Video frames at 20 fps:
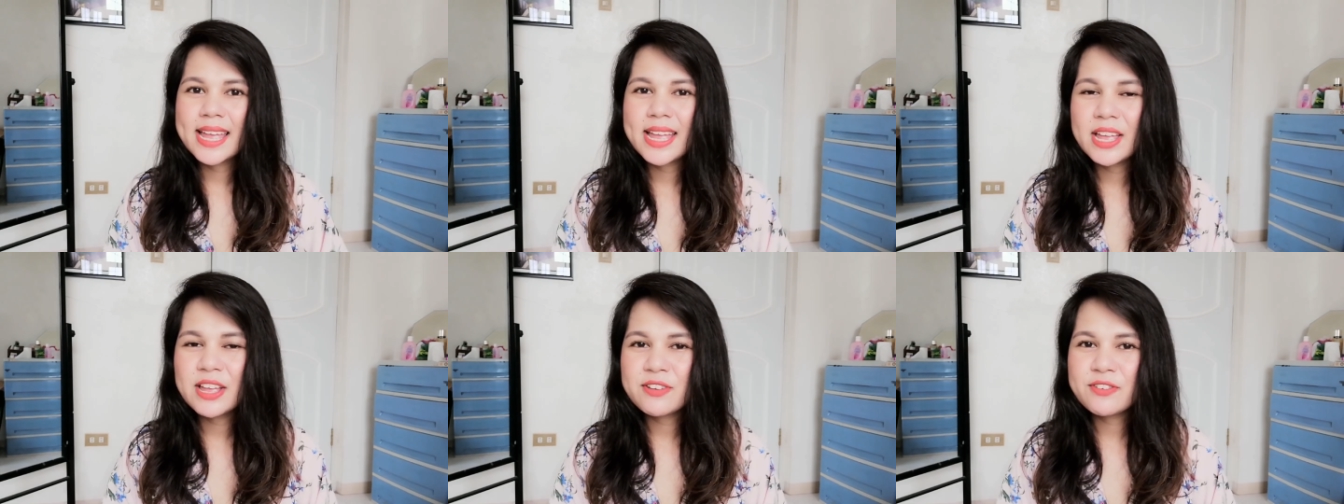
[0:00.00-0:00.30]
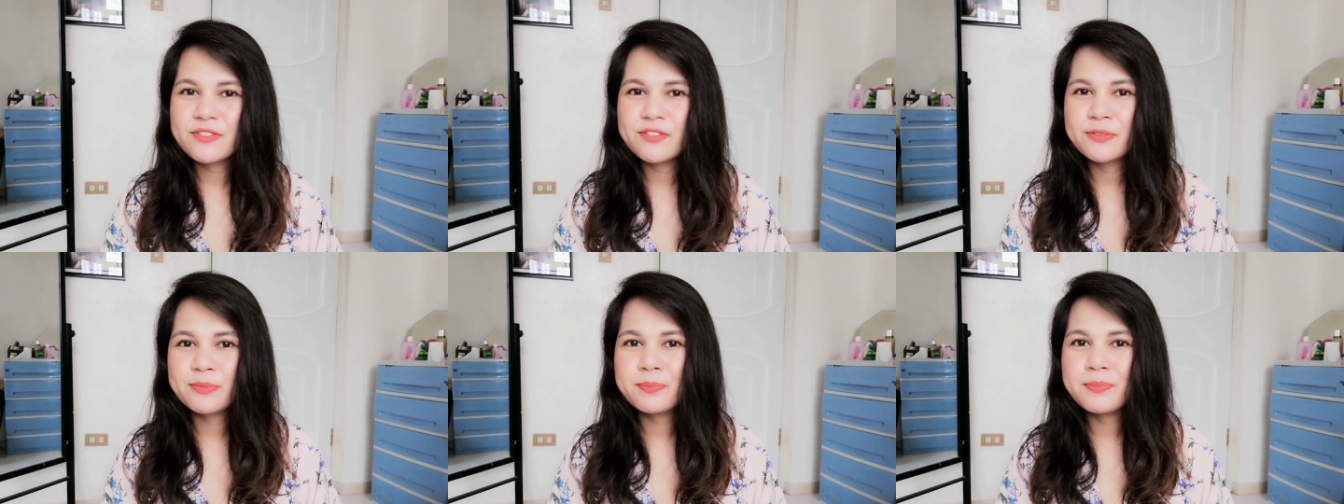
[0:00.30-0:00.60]

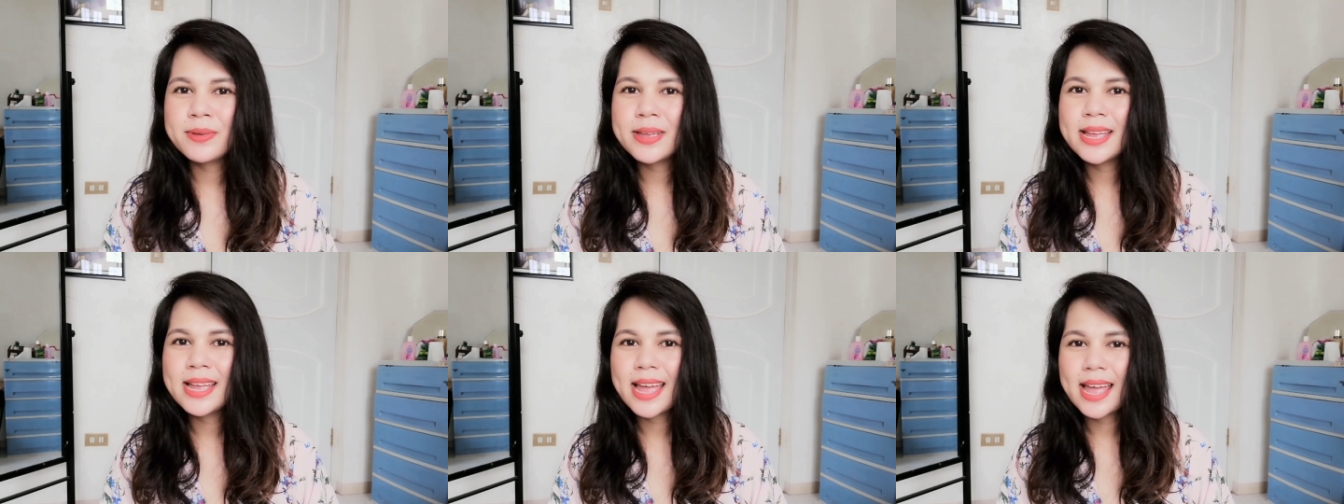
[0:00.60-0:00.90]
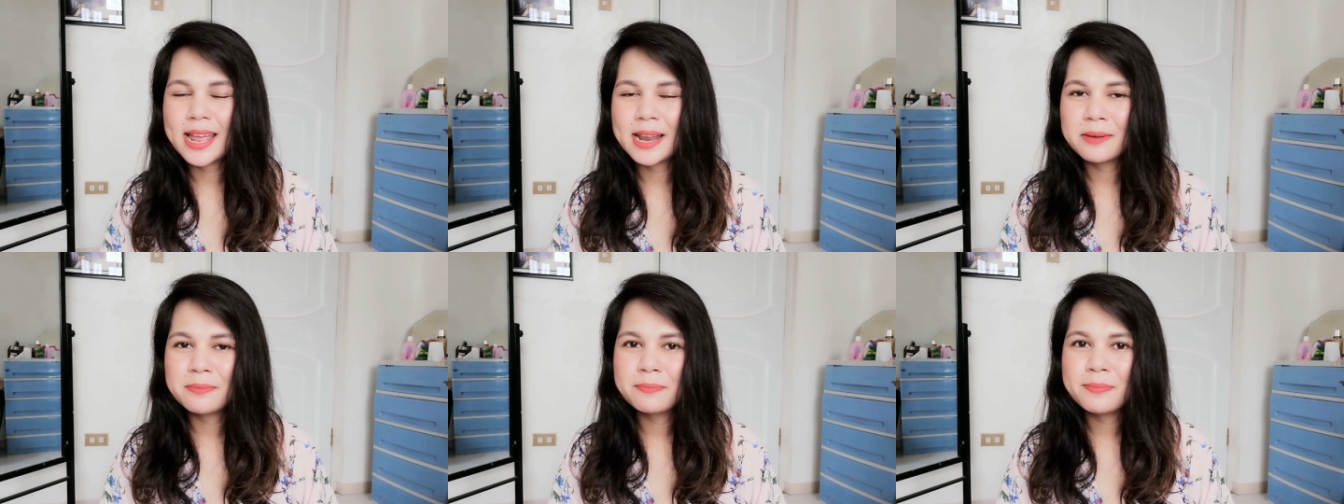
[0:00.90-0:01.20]
If
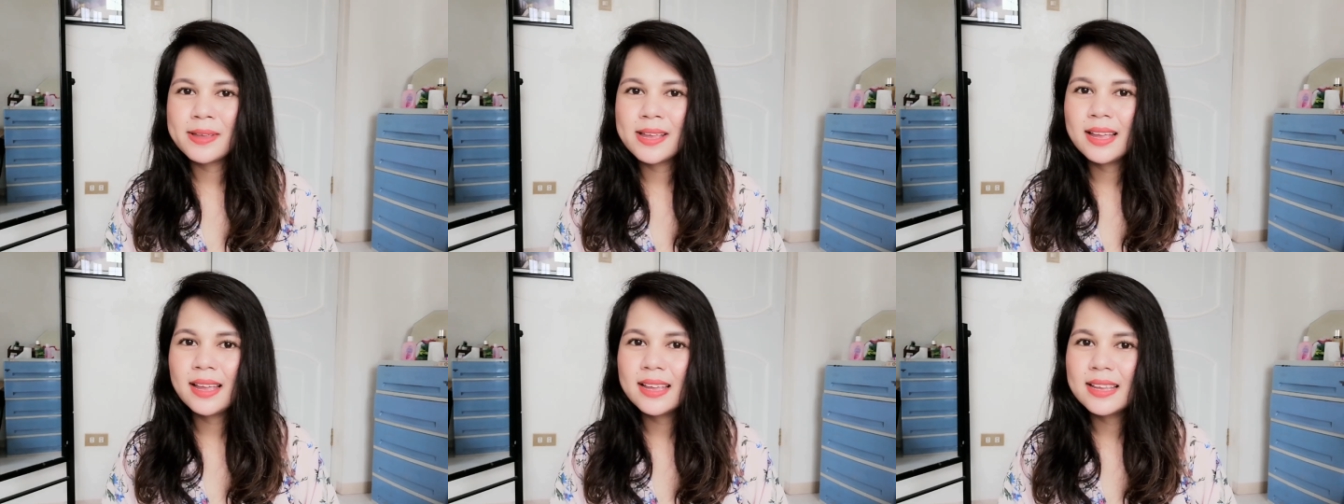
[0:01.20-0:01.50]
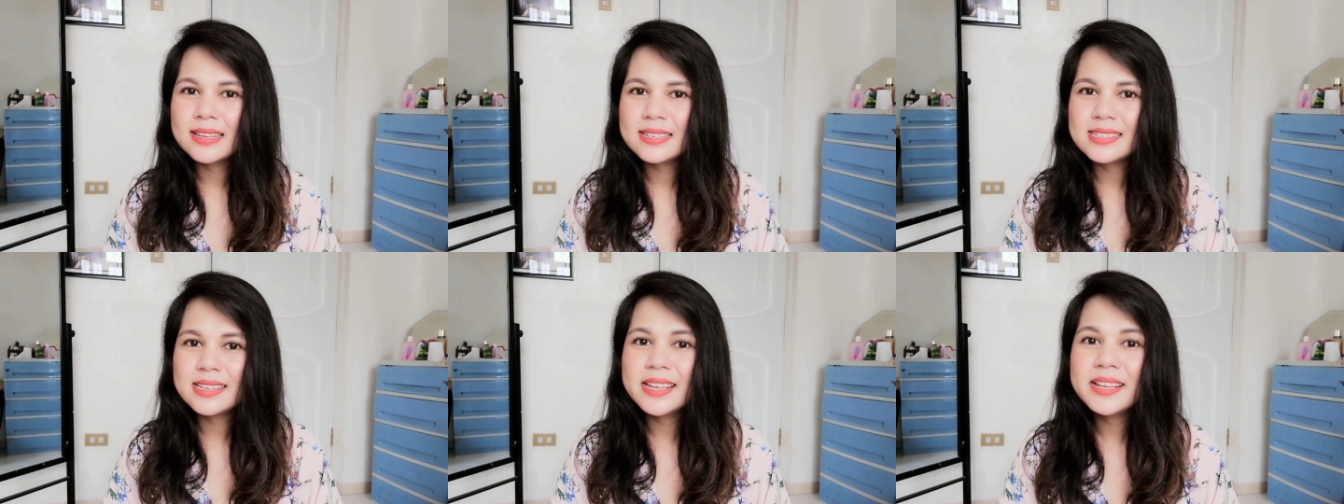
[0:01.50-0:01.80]
B N P
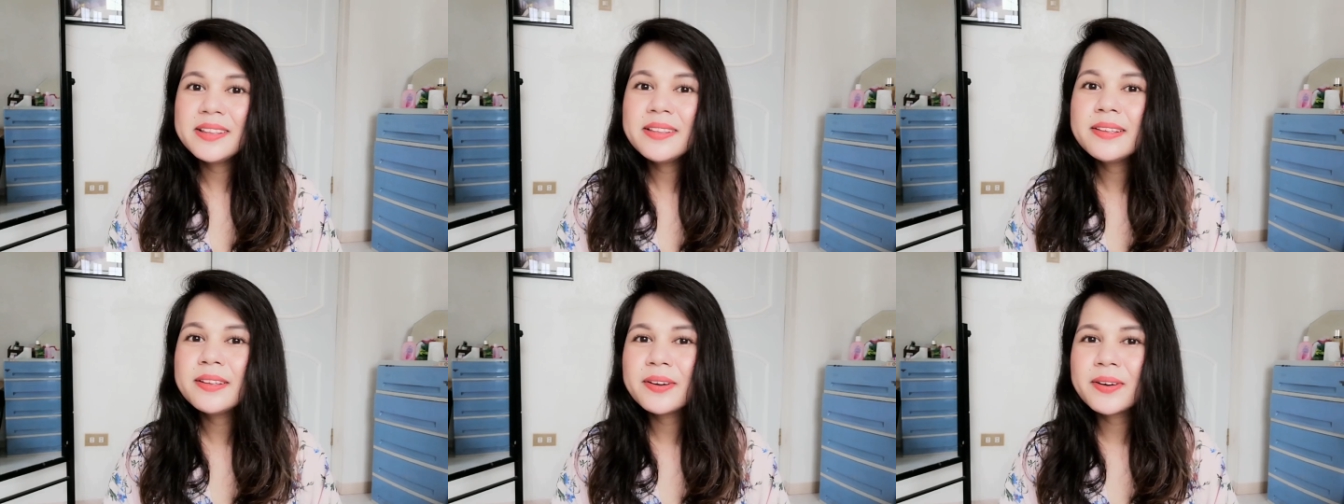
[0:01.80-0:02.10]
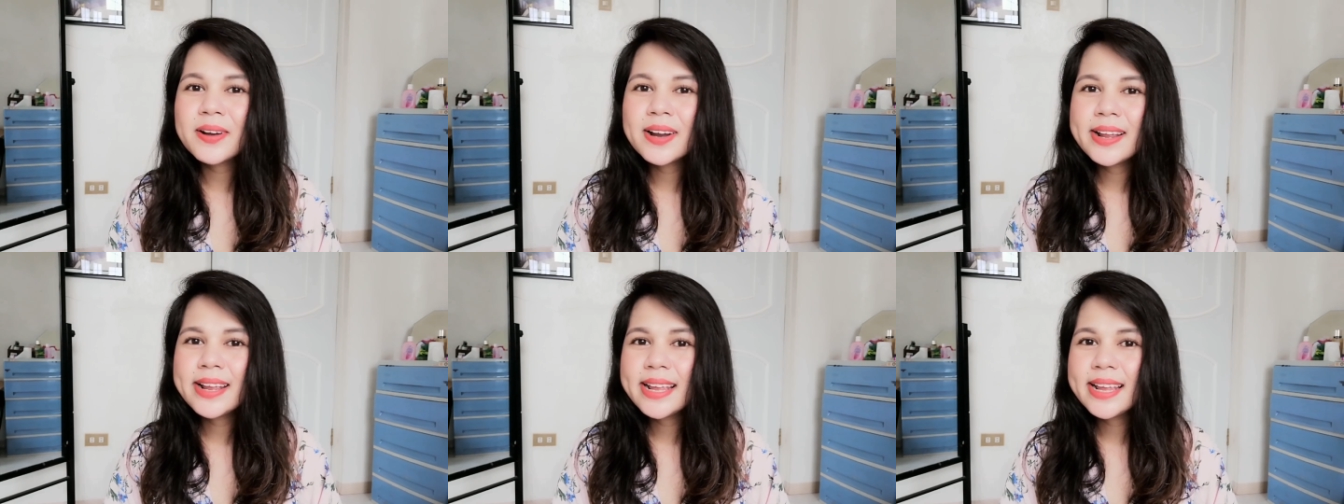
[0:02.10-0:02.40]
is
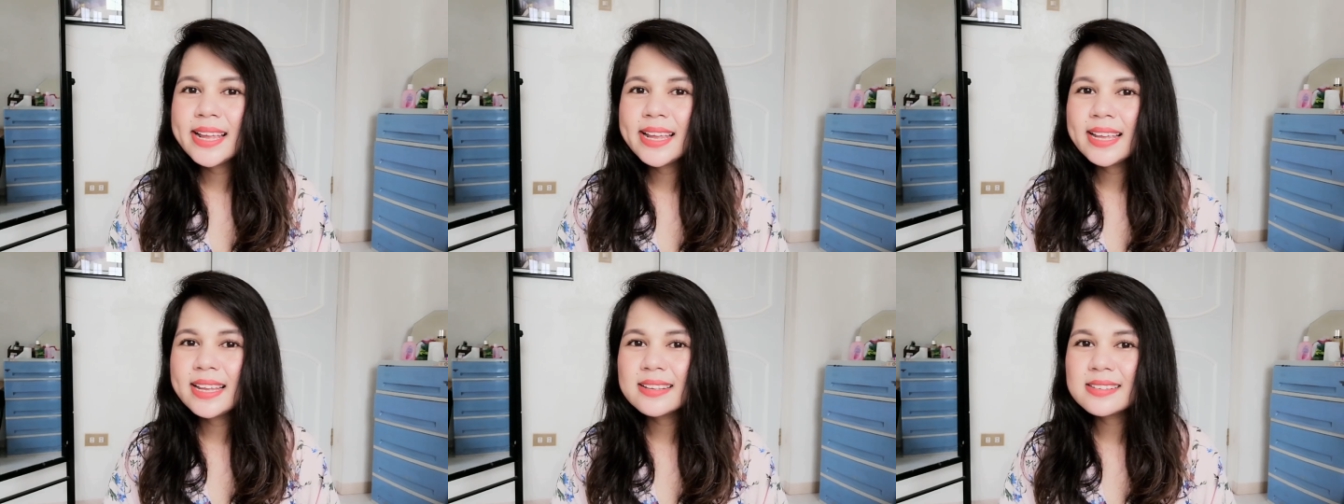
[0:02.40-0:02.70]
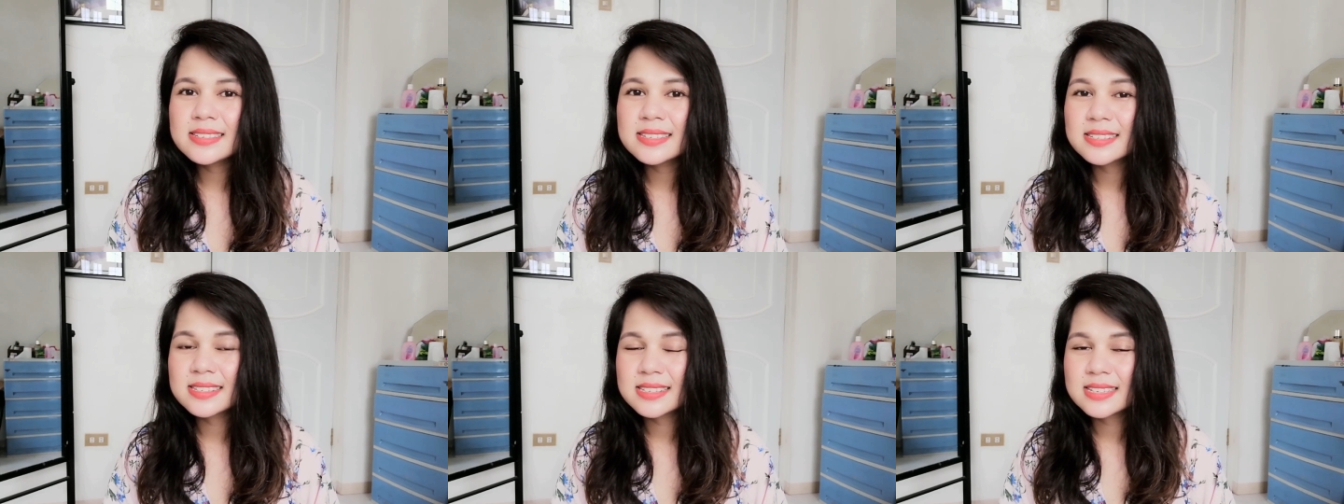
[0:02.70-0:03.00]

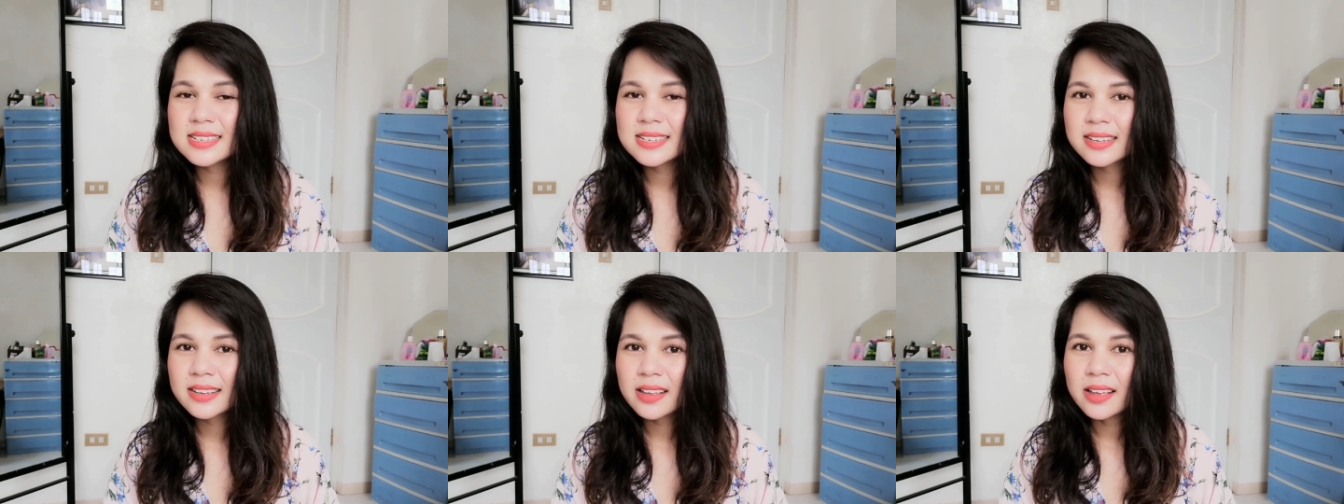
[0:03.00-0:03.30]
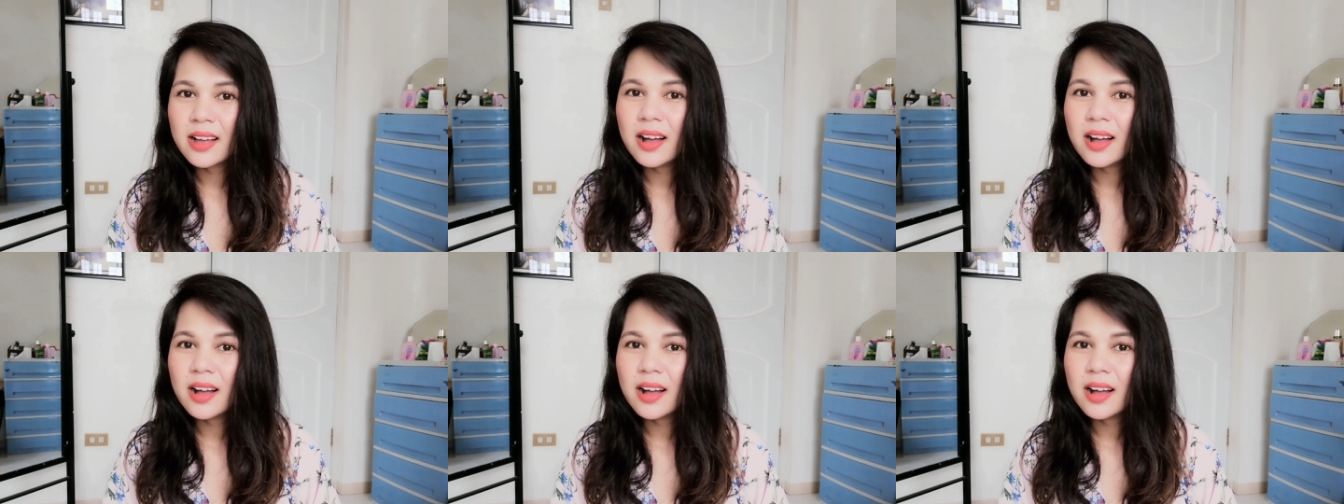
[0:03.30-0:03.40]
increased,